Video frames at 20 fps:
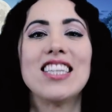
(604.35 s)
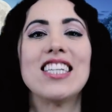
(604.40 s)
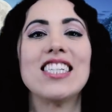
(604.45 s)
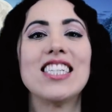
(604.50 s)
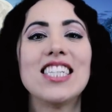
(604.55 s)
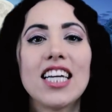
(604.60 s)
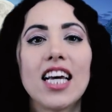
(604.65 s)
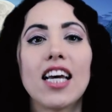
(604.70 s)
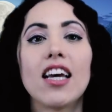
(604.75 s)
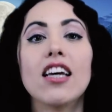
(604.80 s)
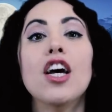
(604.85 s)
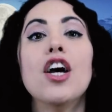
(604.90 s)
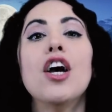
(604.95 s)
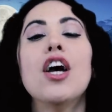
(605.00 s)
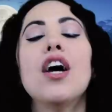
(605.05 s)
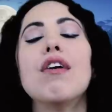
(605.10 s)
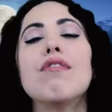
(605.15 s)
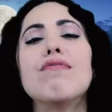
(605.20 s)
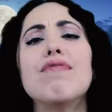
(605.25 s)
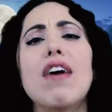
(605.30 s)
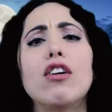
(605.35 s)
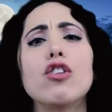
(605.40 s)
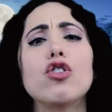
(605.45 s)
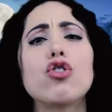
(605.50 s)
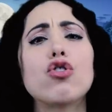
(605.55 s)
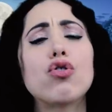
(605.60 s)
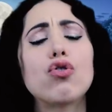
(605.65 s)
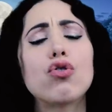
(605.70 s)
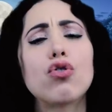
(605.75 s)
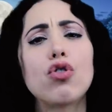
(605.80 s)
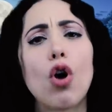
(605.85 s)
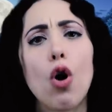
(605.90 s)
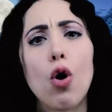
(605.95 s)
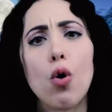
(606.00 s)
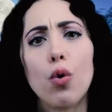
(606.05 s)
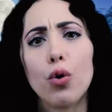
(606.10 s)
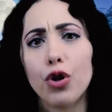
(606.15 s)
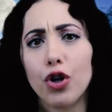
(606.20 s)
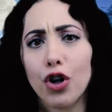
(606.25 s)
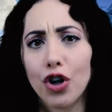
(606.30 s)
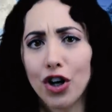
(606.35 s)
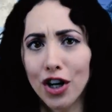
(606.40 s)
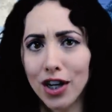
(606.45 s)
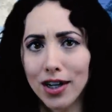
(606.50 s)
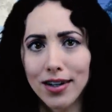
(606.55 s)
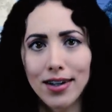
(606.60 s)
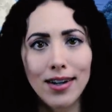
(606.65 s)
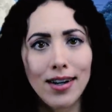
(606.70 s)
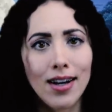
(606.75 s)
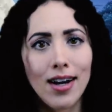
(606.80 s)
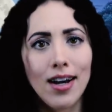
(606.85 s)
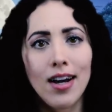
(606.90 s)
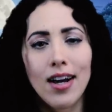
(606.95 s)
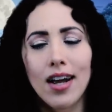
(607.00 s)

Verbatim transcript: and the singing felt so good.